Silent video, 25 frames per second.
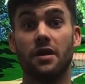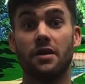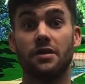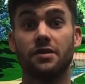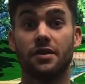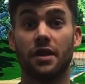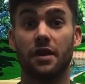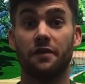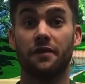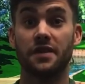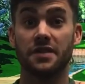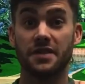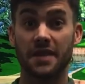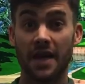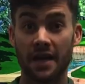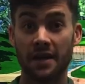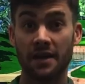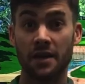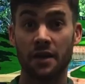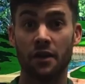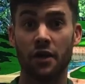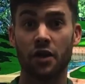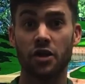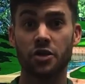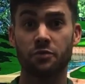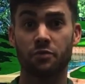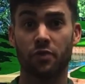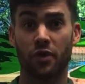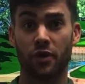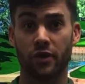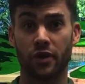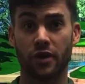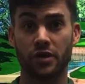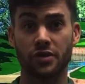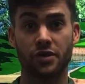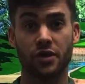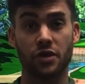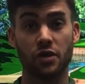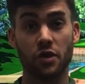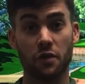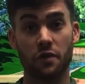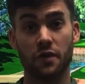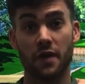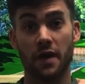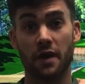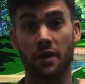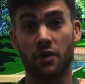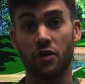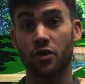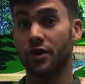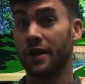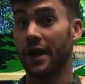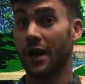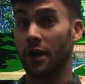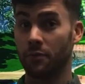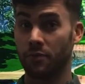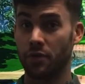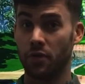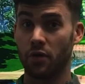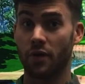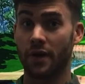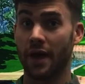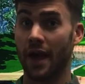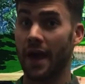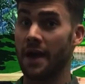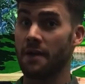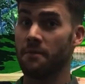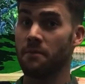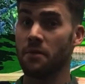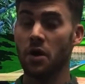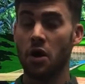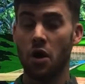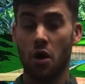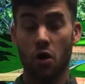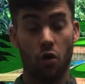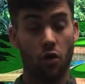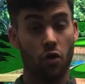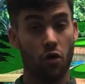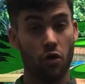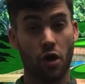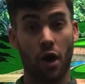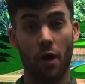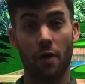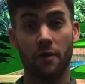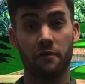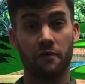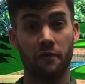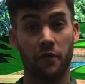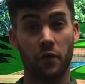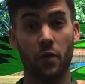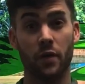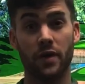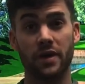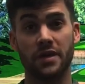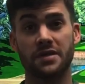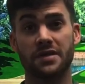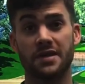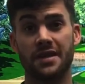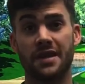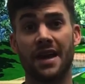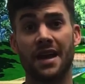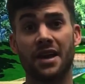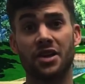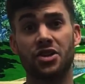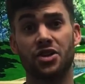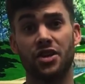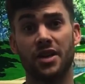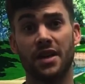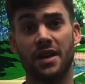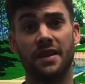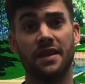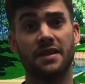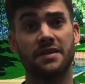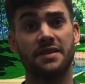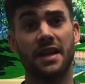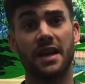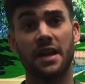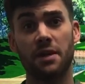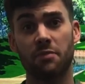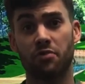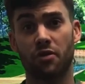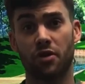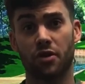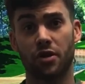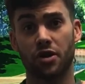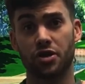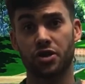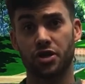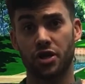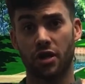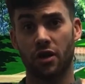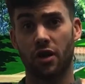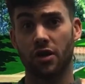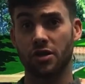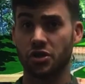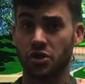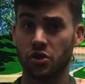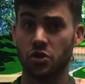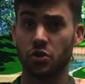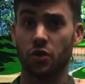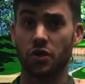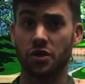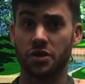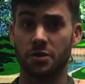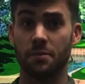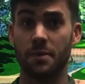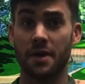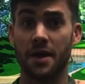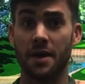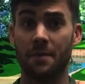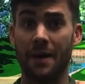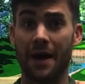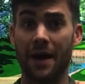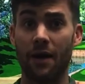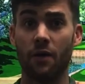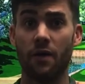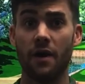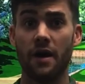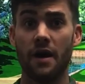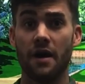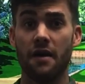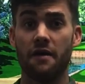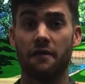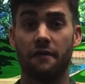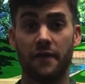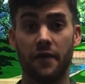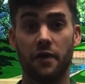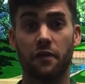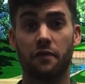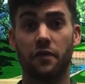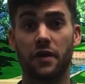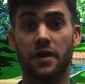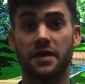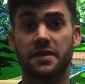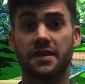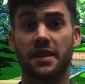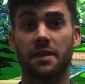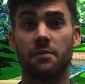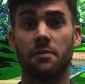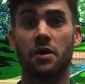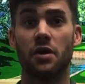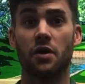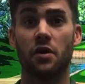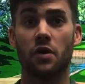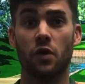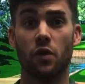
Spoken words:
So if there's any of those products that you think could help your game, or going forward into next year, there's any products you'd like to talk to me about, feel free to give me a